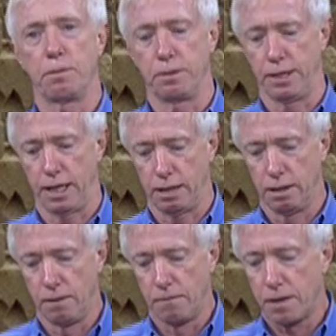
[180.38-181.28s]
up in there.
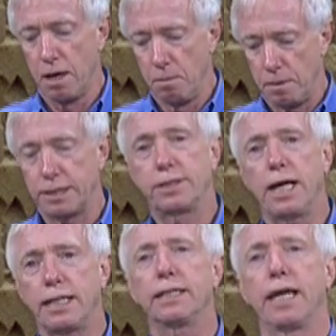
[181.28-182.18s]
My
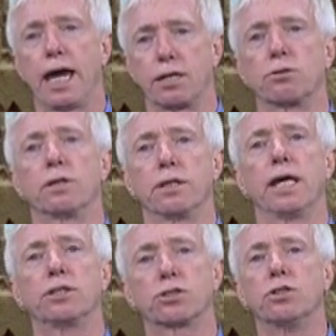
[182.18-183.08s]
second category
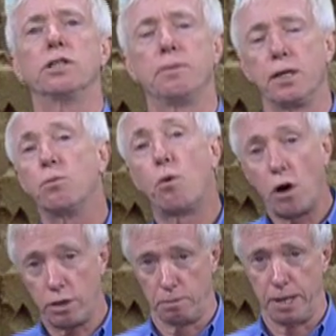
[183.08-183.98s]
then is going to be
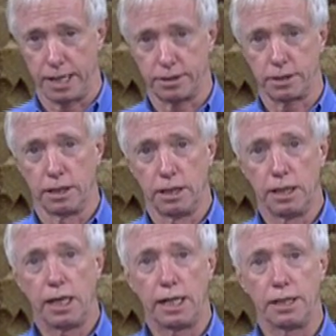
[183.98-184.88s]
water-based.
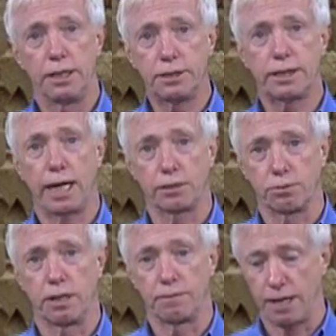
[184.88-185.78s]
And in this case, what I've